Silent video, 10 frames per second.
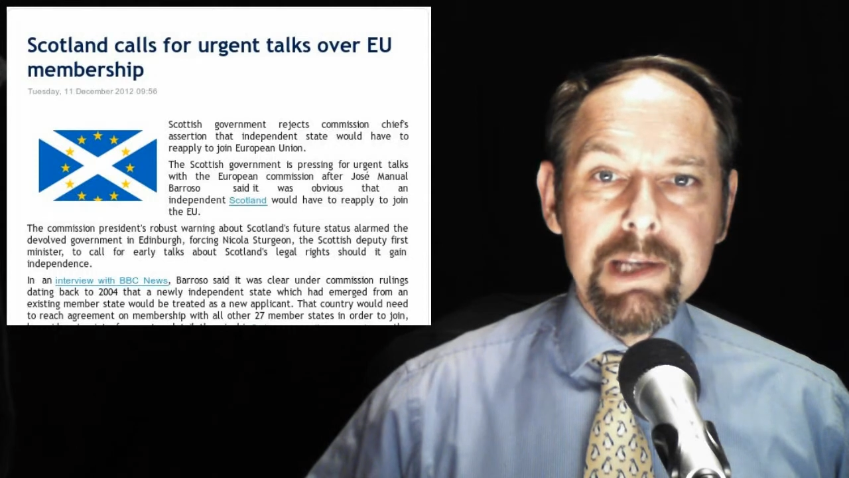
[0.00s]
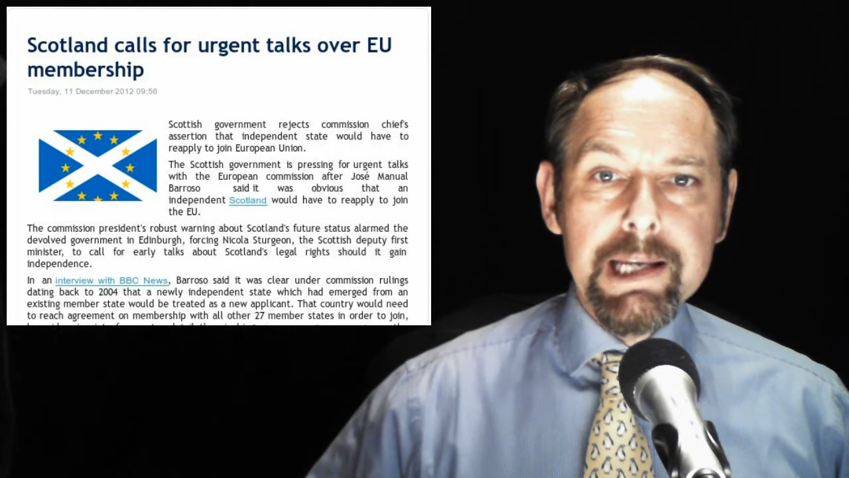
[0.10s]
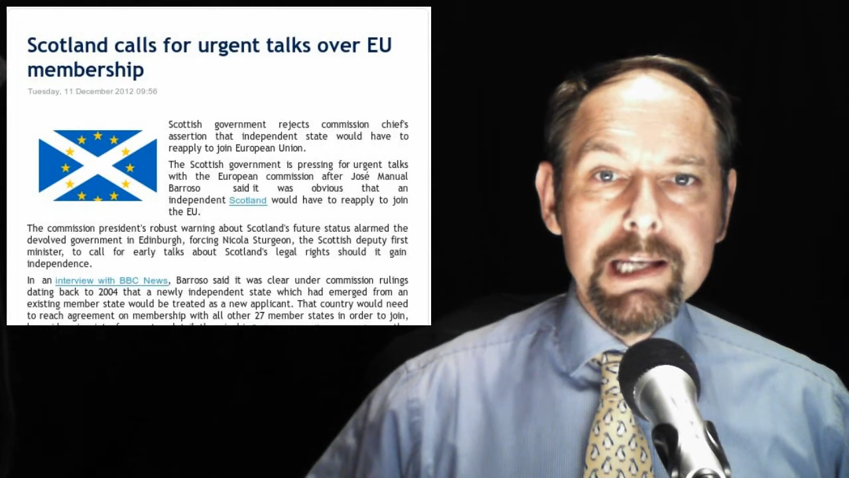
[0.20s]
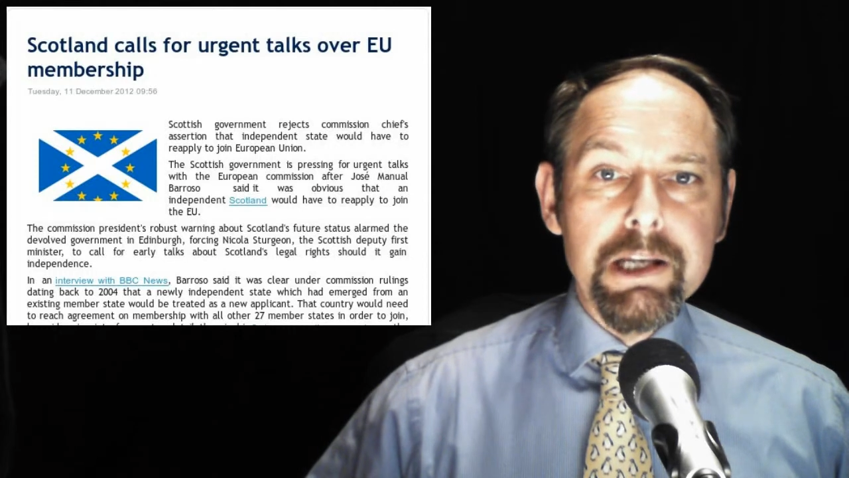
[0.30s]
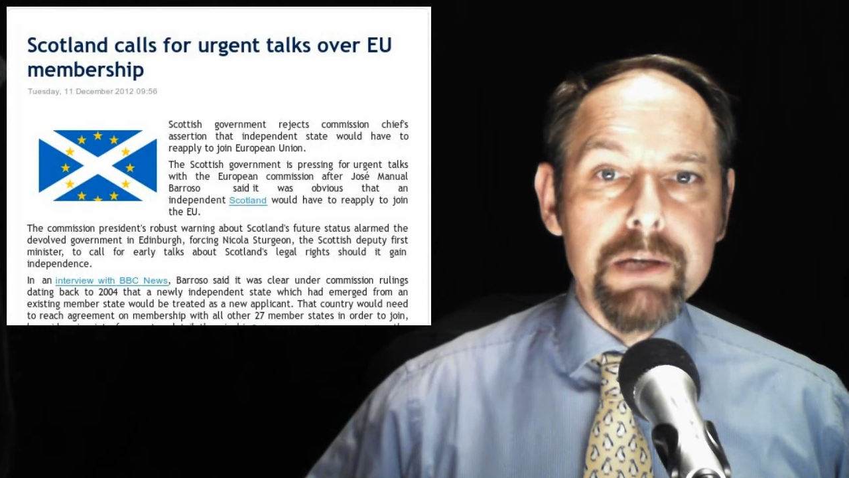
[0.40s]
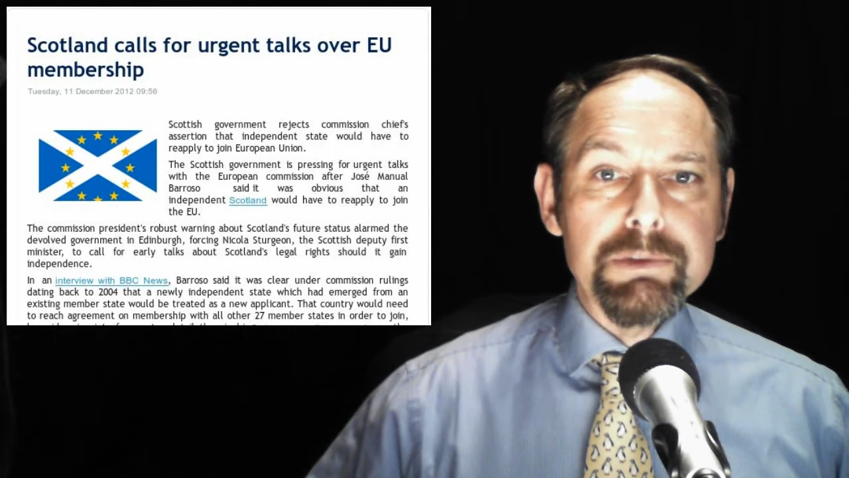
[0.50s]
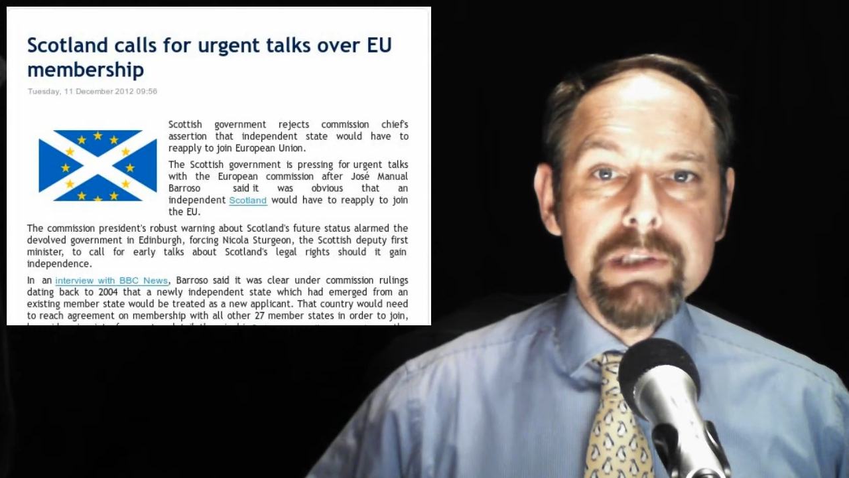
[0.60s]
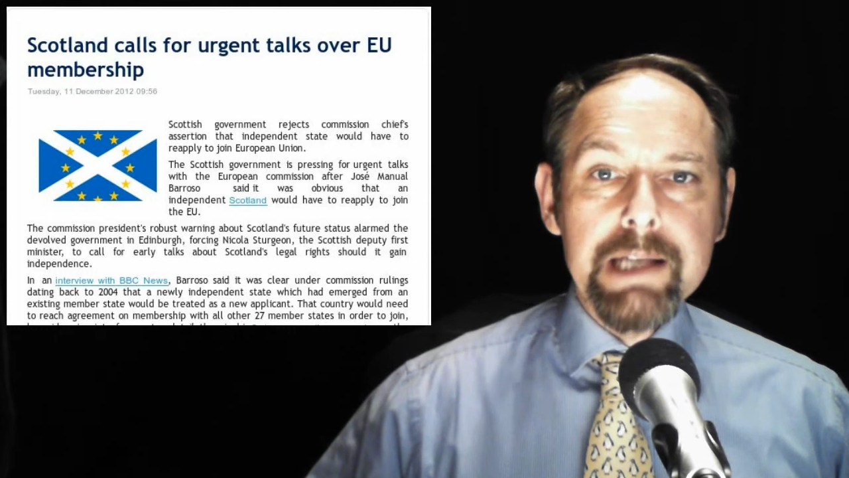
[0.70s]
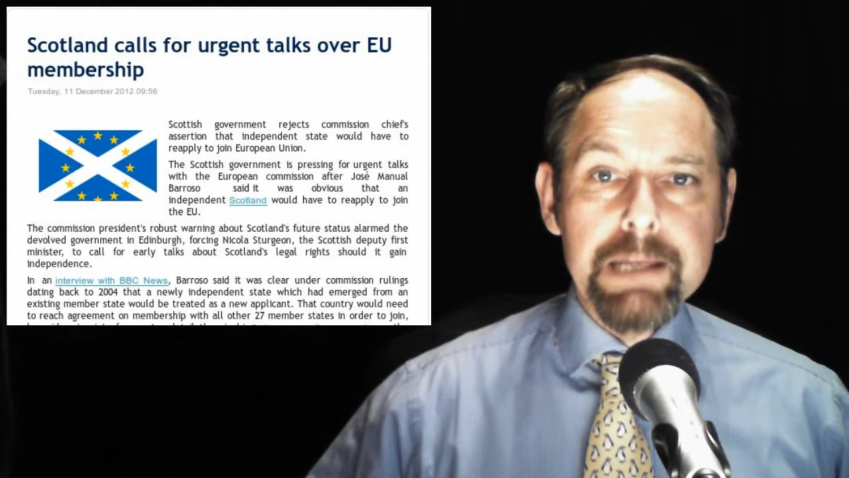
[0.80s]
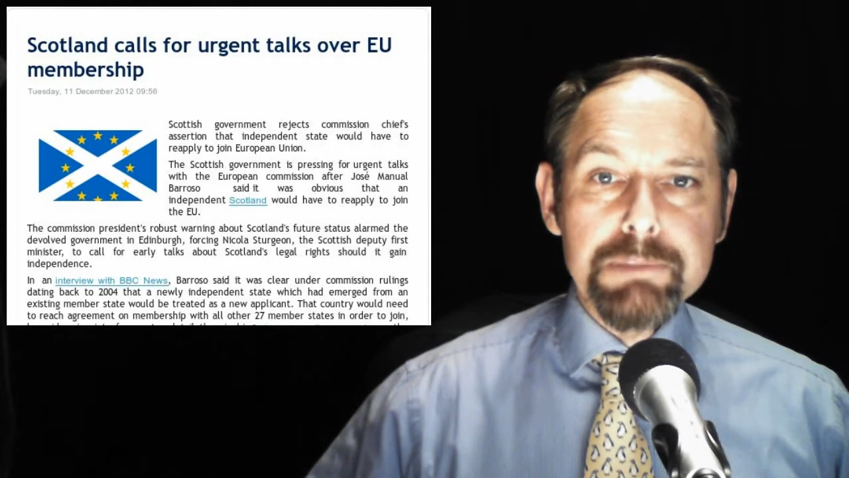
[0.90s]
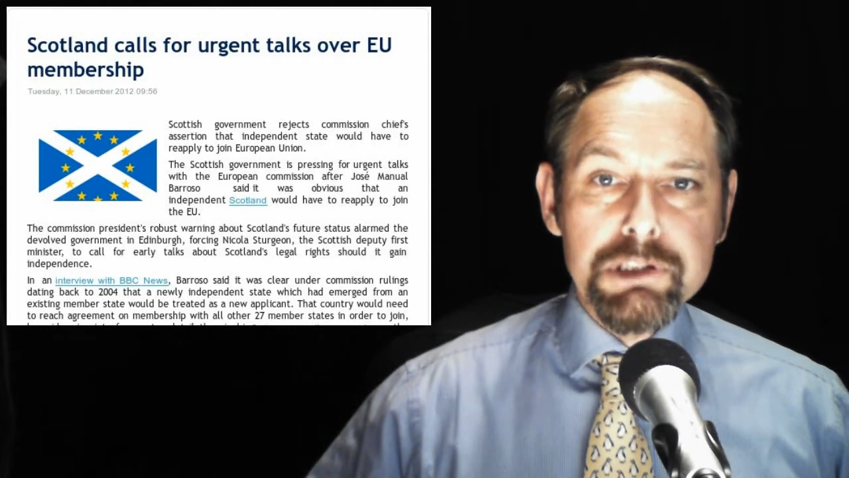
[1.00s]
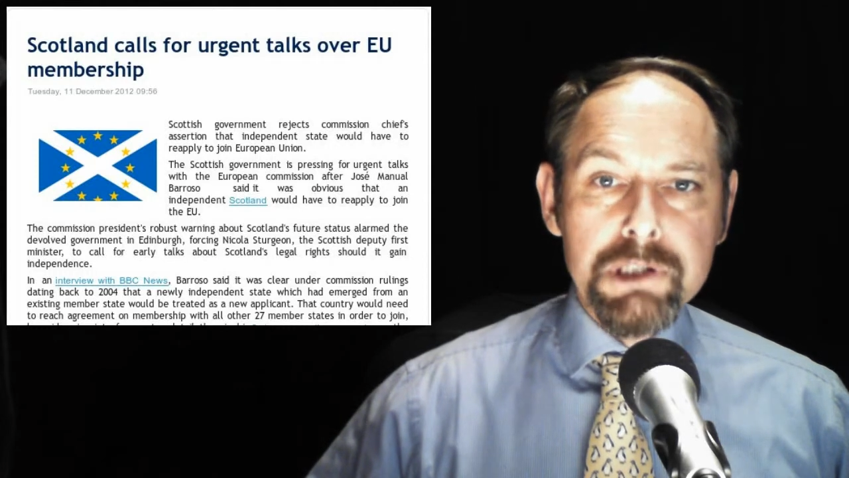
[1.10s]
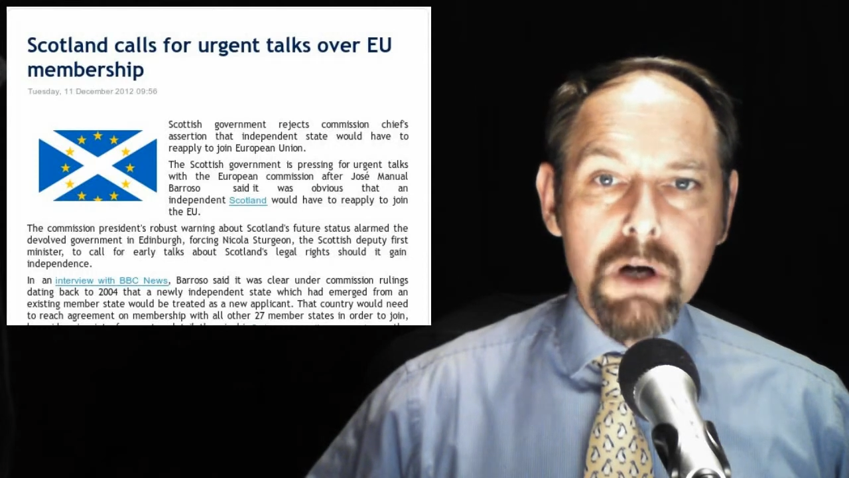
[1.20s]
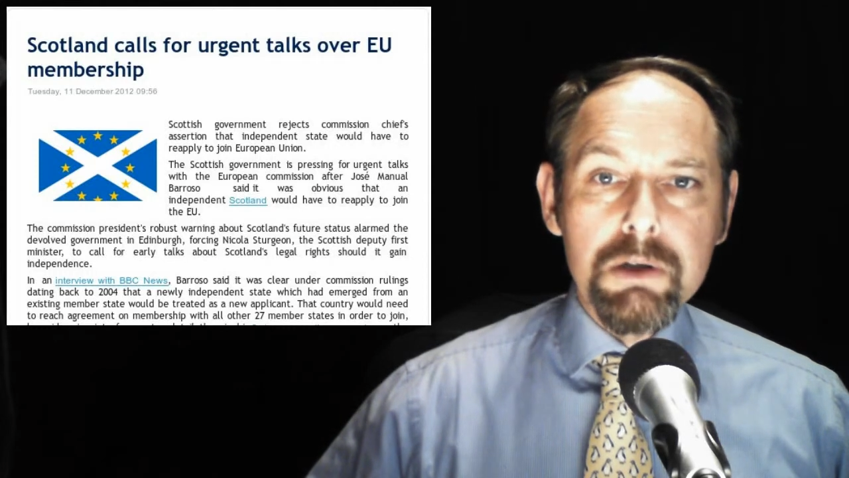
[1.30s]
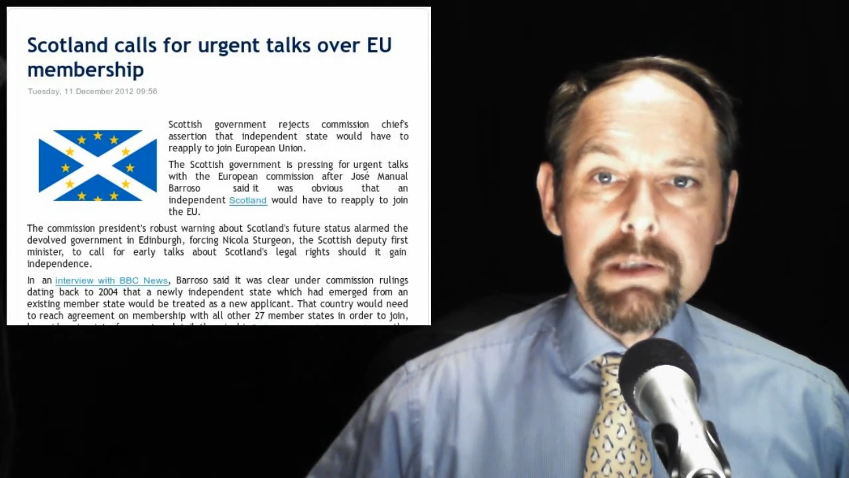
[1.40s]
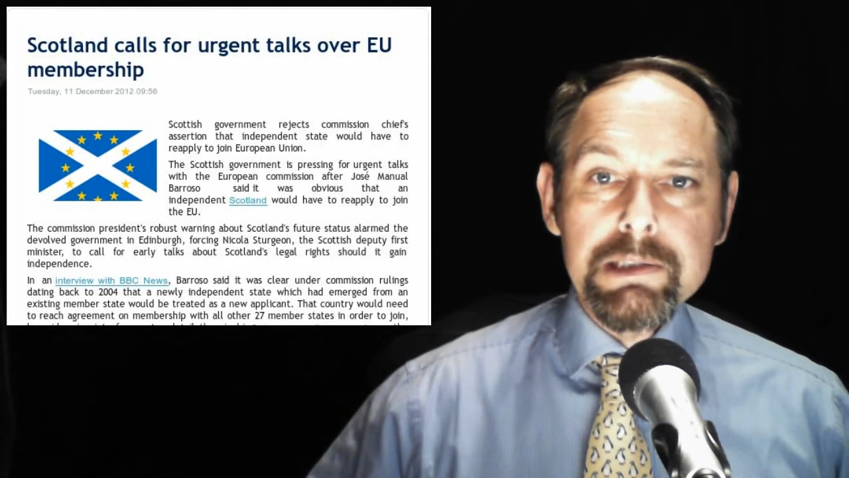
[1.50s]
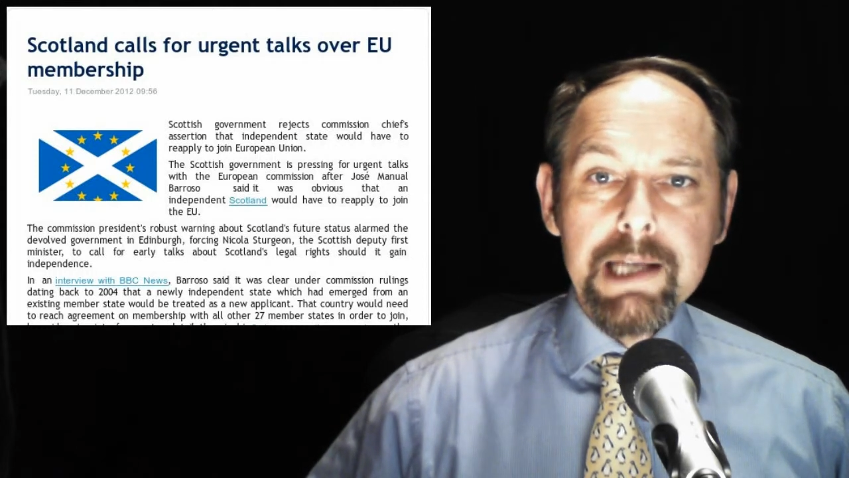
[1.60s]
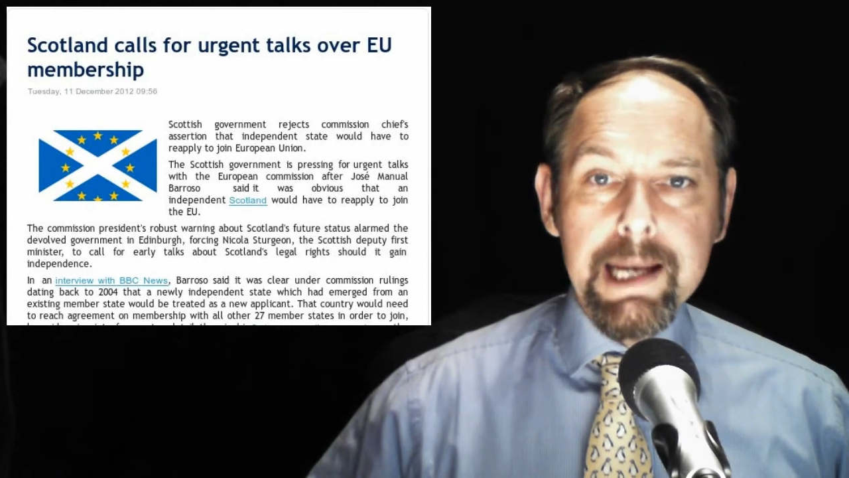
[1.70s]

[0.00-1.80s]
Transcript: EU to keep Scotland